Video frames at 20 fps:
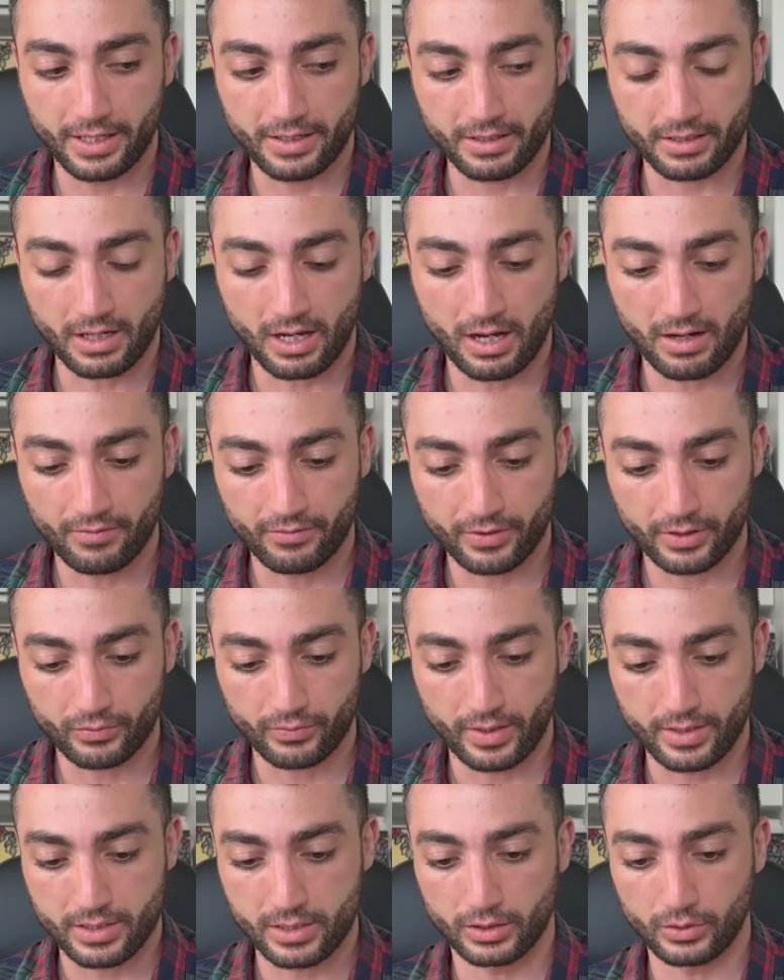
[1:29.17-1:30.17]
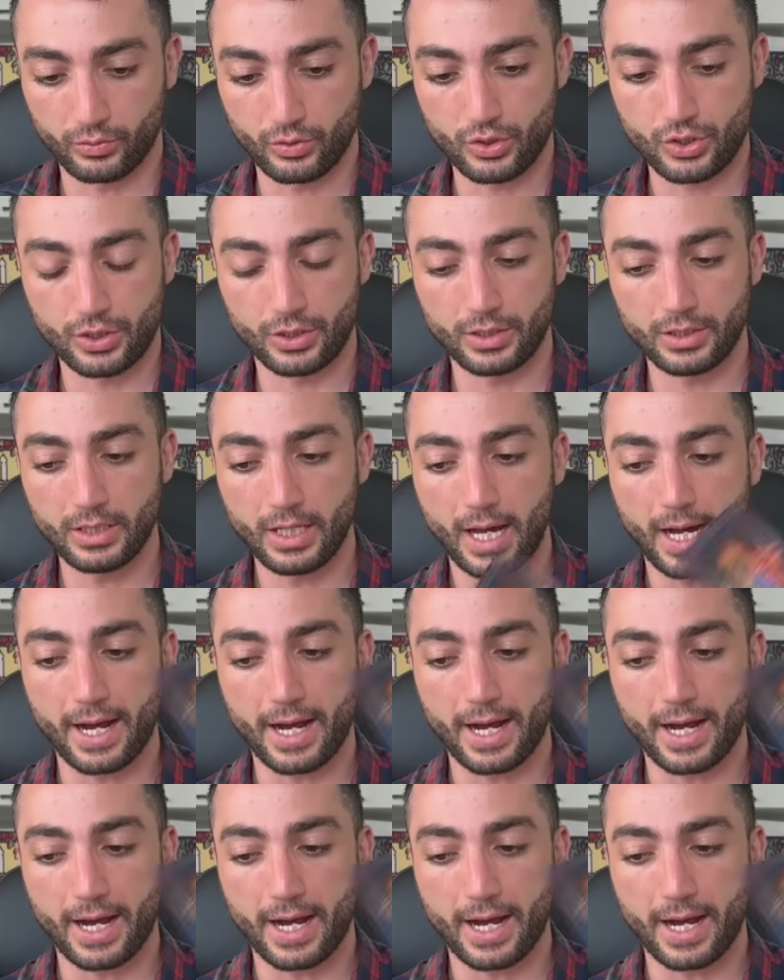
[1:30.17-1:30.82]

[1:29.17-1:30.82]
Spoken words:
and a conflict resolution.